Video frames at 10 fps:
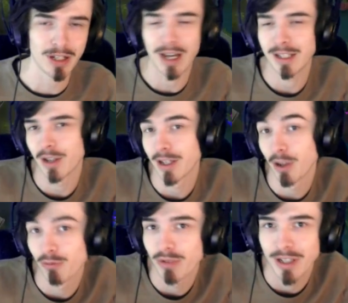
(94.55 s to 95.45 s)
I
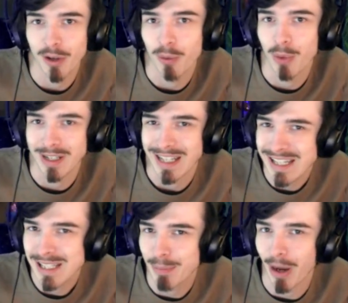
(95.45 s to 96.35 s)
don't really know what it
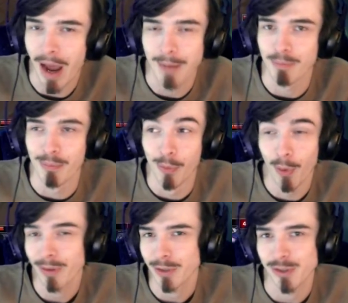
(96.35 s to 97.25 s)
is, but I'm
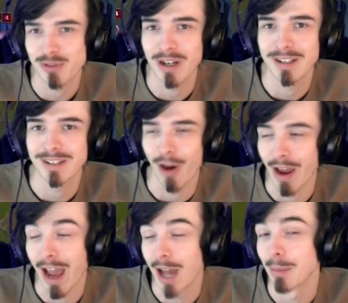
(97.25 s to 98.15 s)
not Australian,
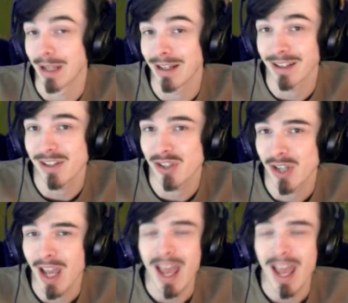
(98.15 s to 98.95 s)
I am English.